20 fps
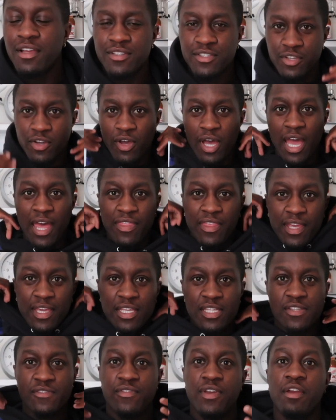So I think
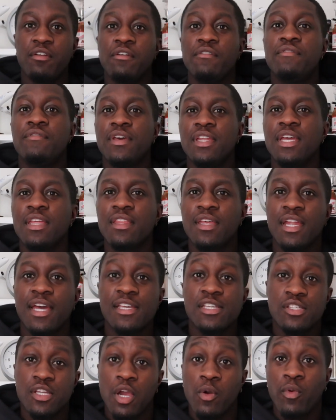it's very fitting that I
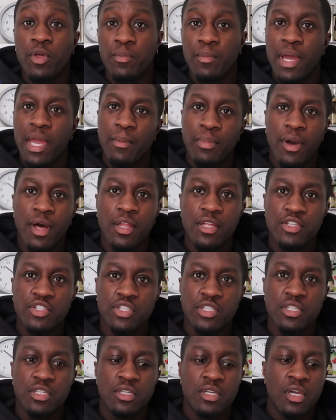start with my
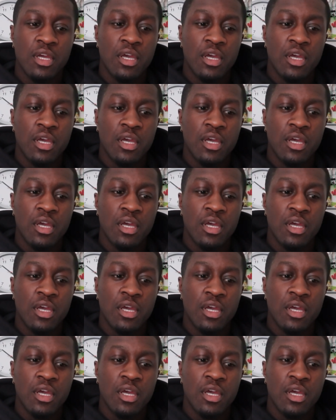apology.